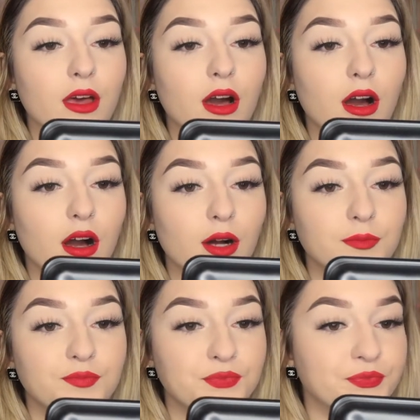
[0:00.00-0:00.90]

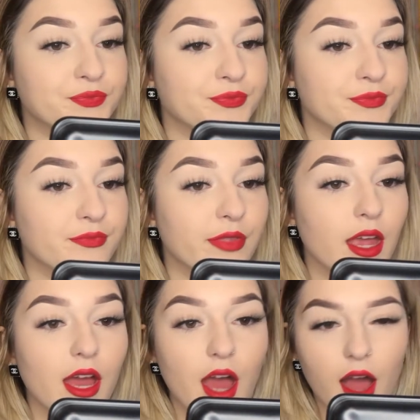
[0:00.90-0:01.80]
Um,
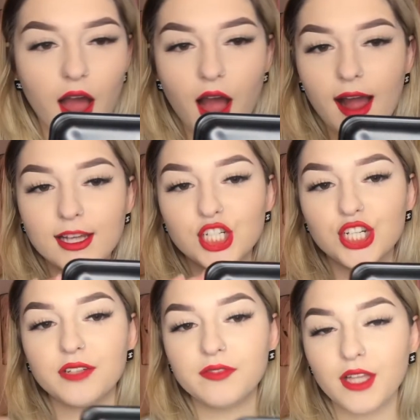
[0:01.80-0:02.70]
I
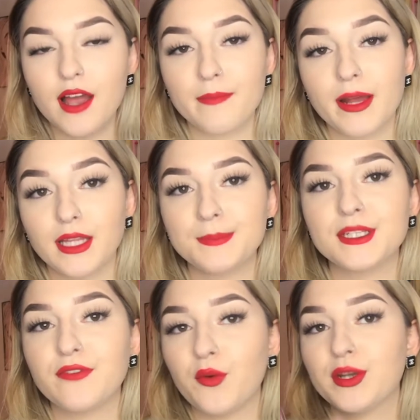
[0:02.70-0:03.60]
should have lined my
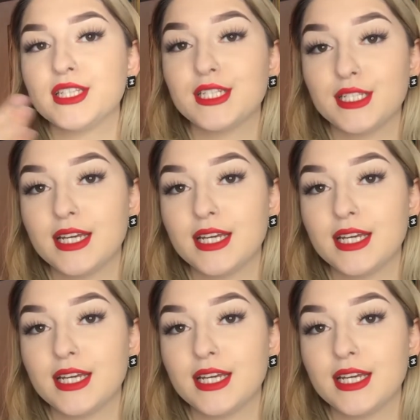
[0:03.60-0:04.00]
lips if I wanted